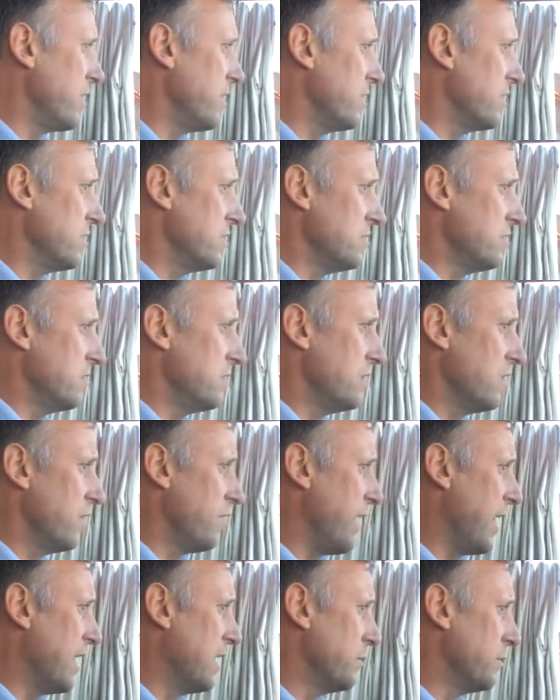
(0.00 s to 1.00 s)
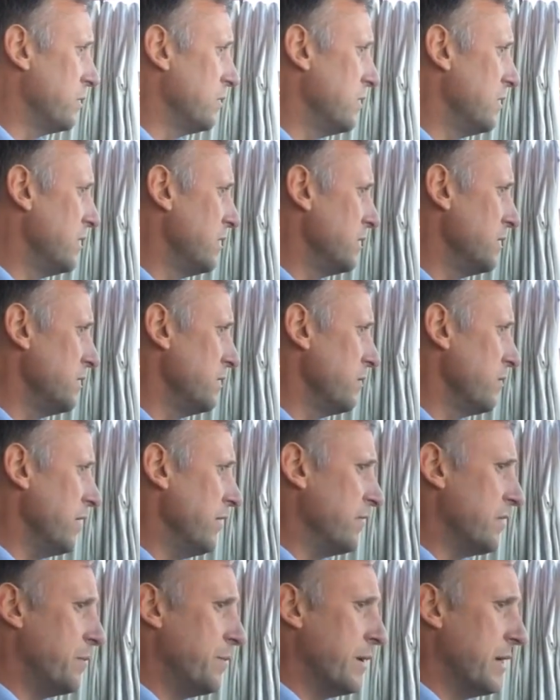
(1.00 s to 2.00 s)
ready and available, and we'll
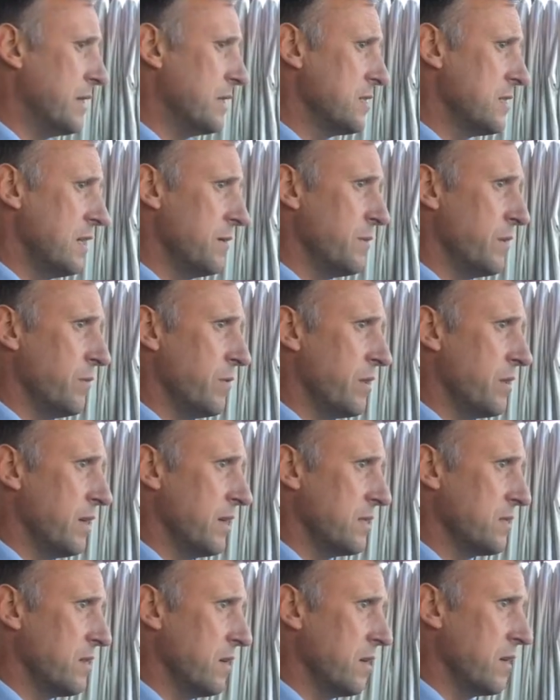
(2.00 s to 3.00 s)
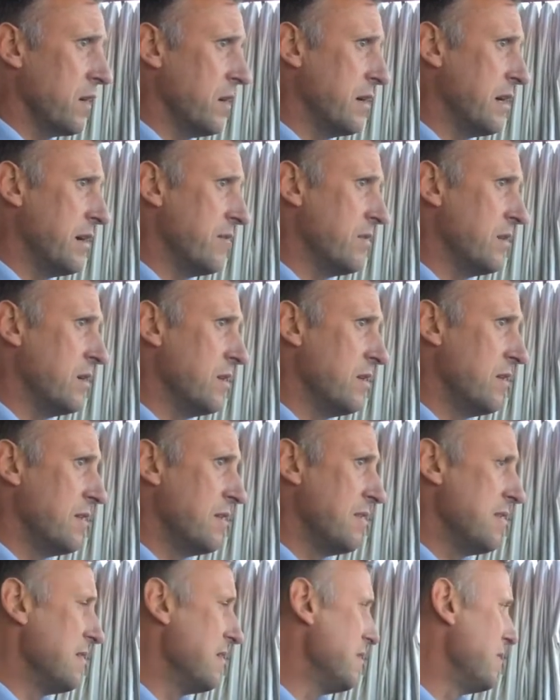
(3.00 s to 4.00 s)
have to pick a team that we think is going to go there and
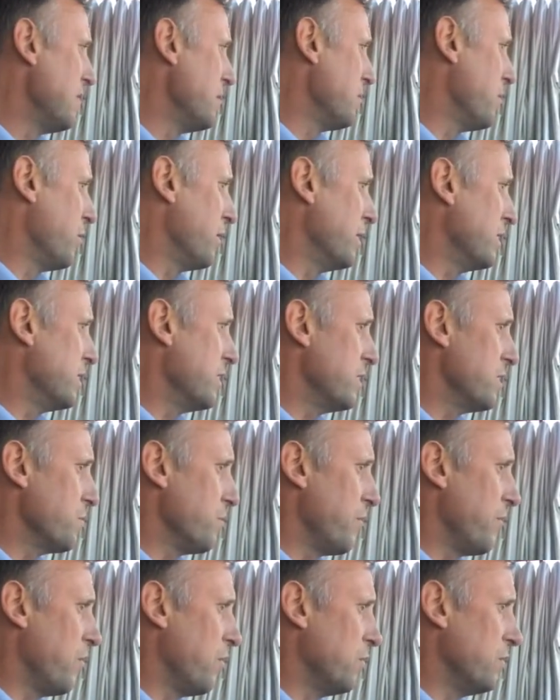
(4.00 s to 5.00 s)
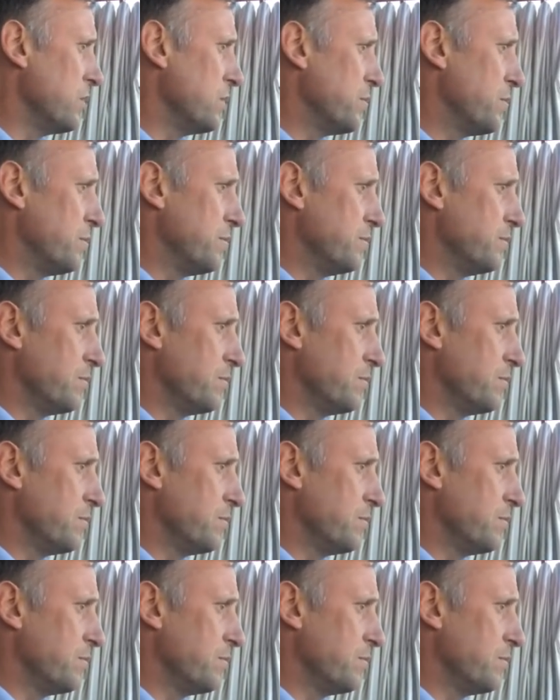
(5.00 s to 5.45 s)
put in a decent performance,